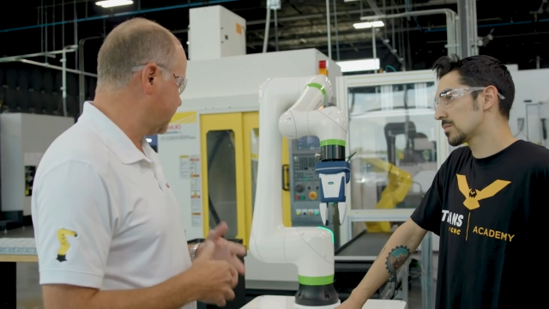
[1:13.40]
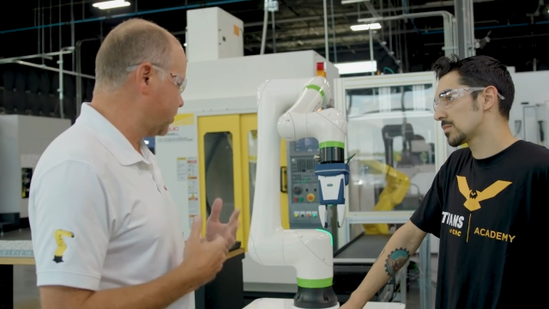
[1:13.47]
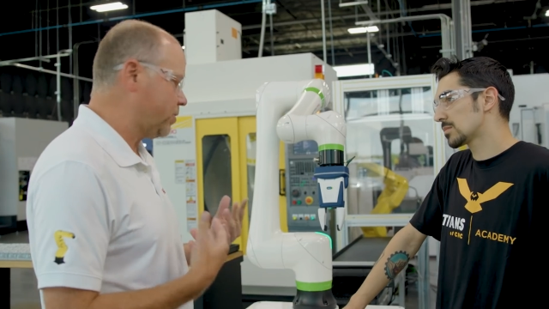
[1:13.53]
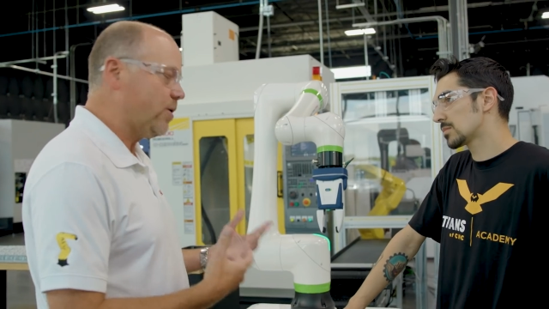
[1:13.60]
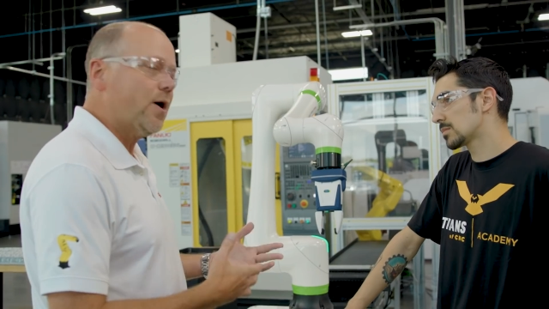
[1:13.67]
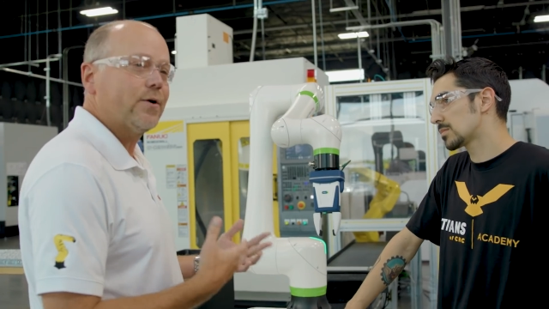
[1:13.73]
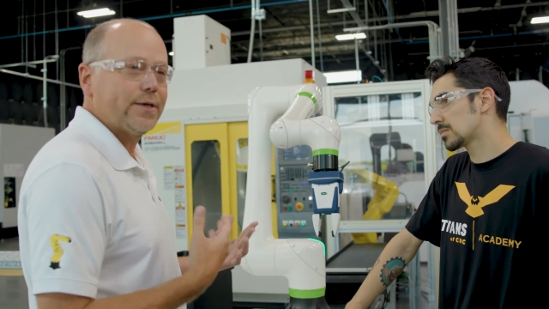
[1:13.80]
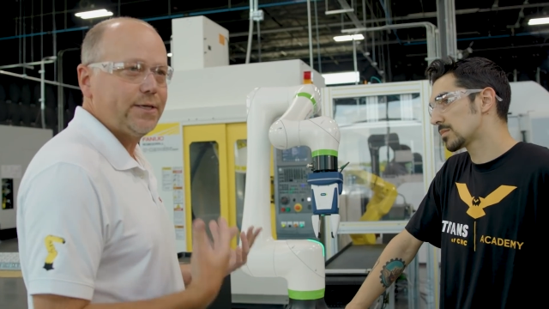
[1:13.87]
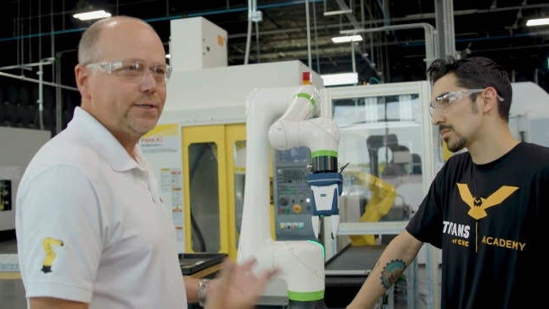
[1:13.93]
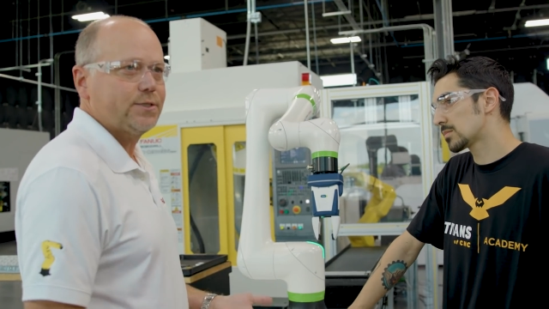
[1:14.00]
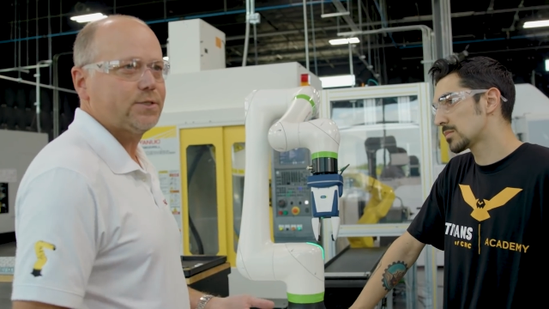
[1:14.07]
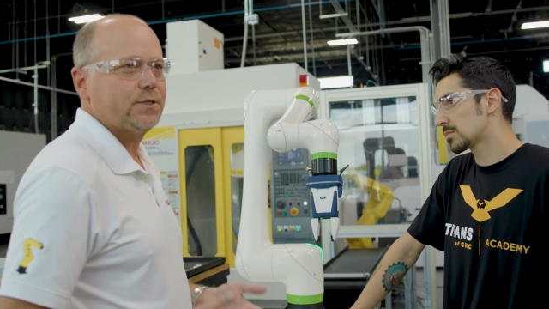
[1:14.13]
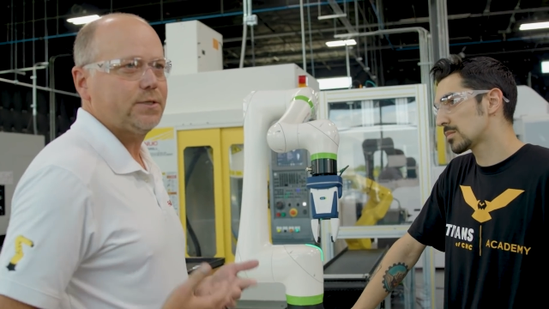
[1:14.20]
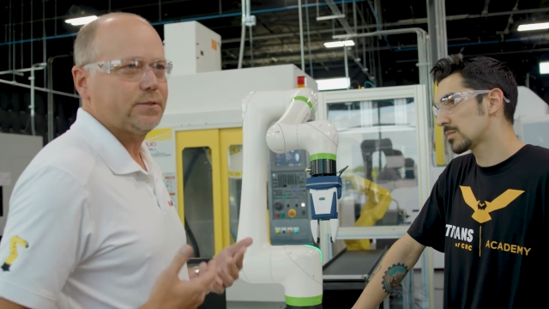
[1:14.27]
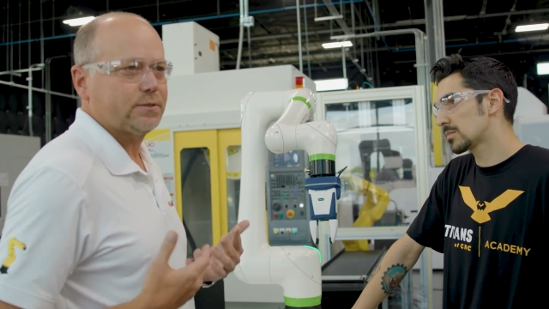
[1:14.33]
Speaker 1: and show how
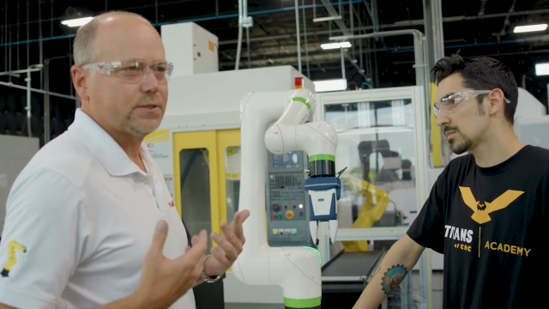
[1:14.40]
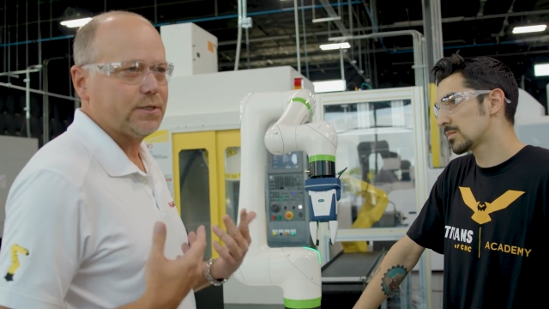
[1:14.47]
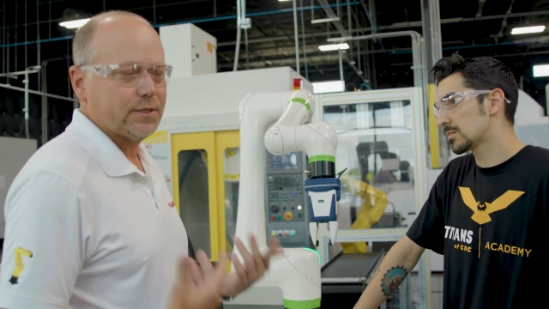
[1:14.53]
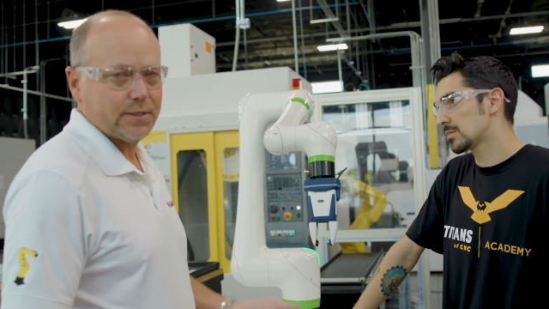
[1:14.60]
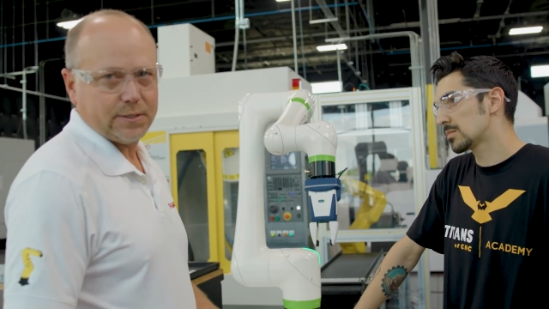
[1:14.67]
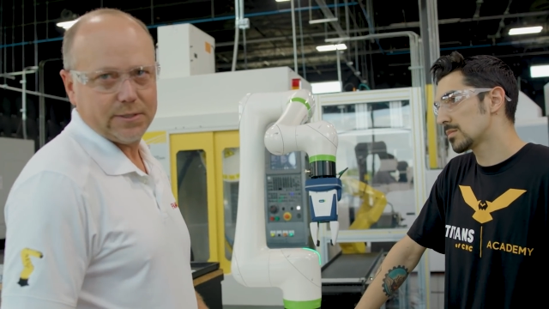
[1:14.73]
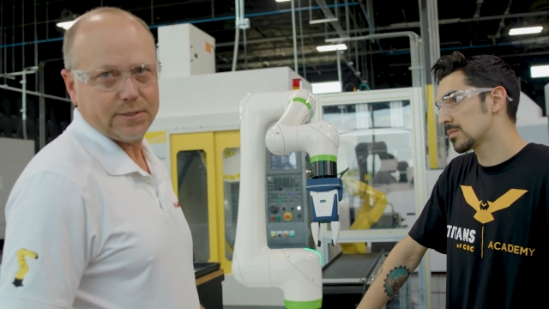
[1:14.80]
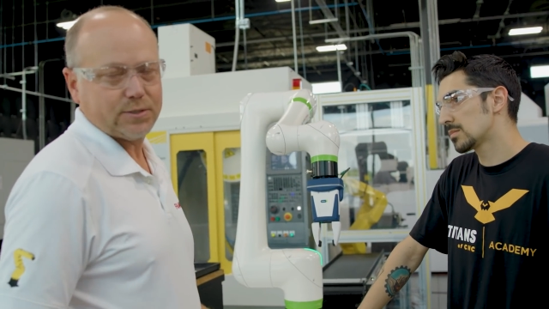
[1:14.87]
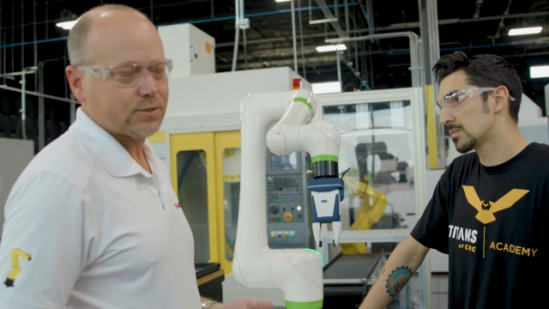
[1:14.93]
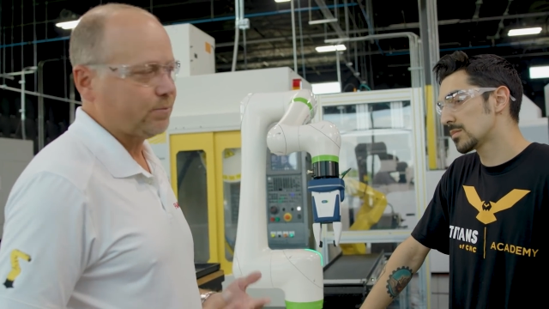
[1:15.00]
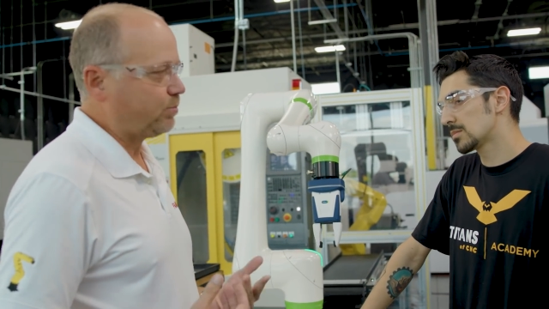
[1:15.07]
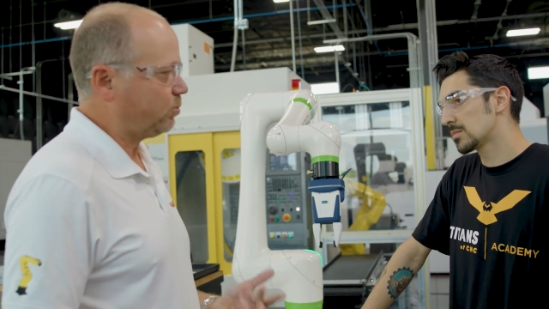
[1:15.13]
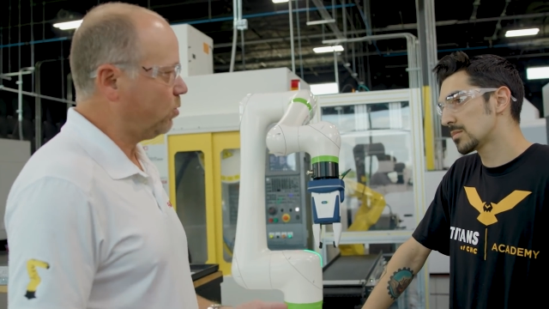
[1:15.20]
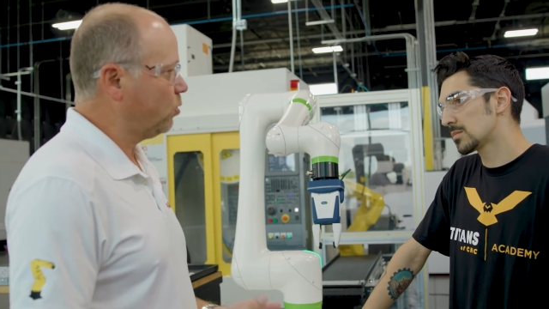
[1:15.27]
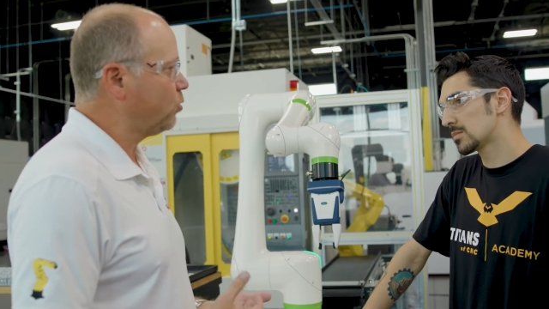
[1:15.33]
easy it is to
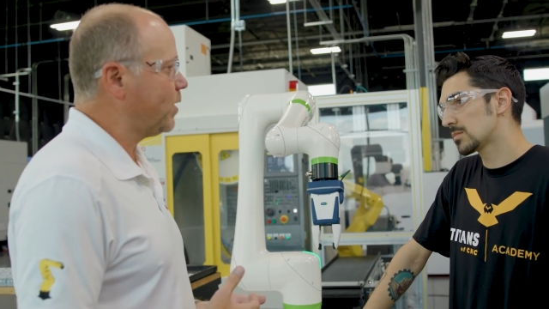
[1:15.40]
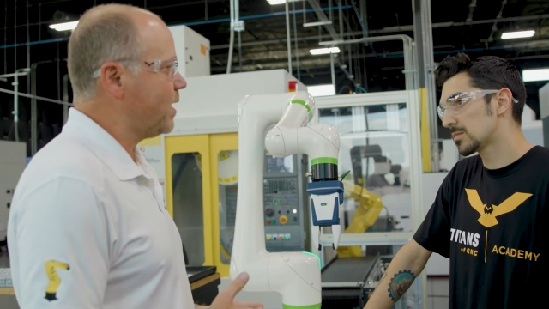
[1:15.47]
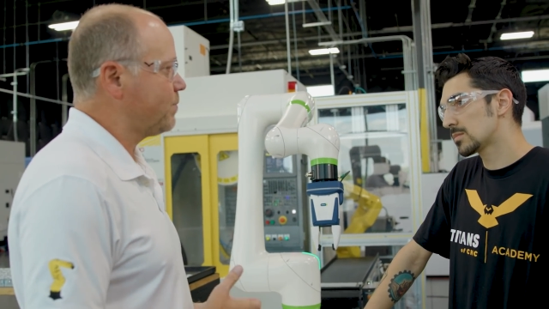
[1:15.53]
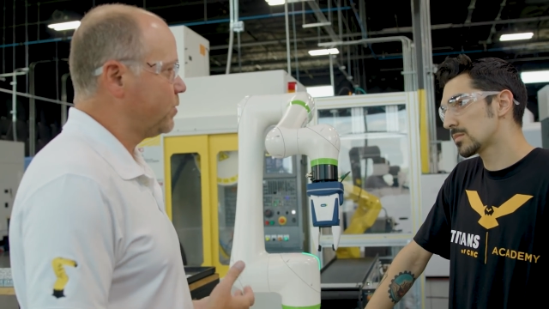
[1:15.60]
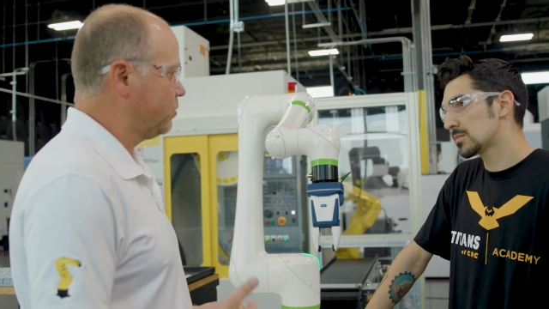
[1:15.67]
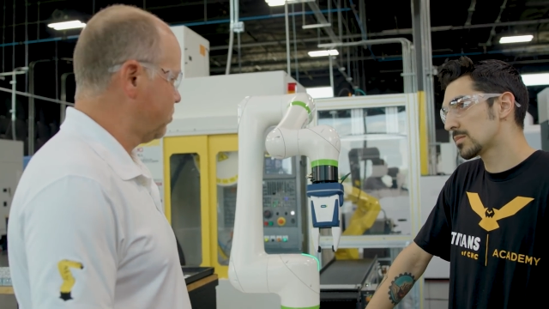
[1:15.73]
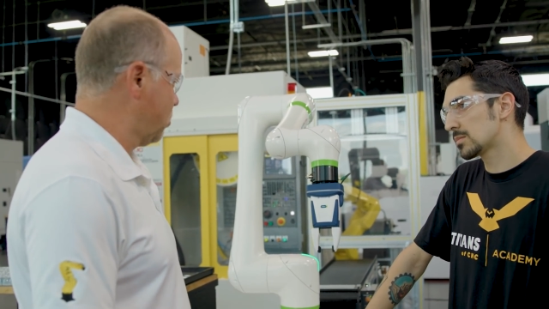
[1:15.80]
program the